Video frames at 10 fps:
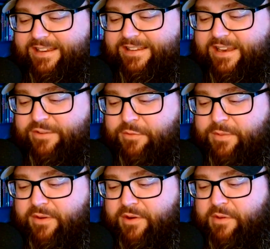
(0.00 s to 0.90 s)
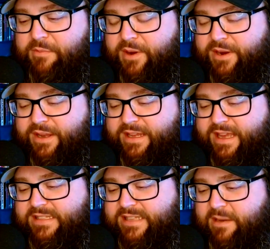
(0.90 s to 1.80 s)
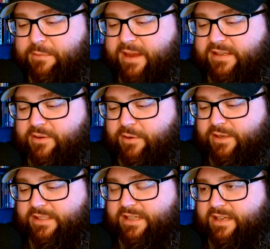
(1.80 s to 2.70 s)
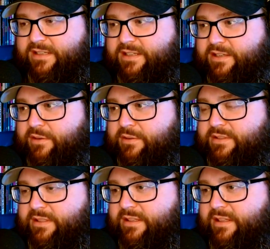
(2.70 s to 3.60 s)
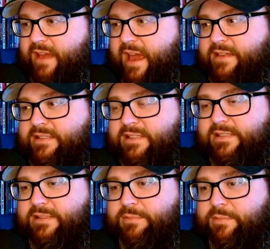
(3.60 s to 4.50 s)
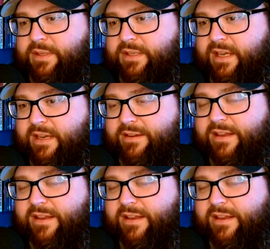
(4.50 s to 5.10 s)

Dedra Meero and Partigaz getting back to Coruscant to go to the Axis building.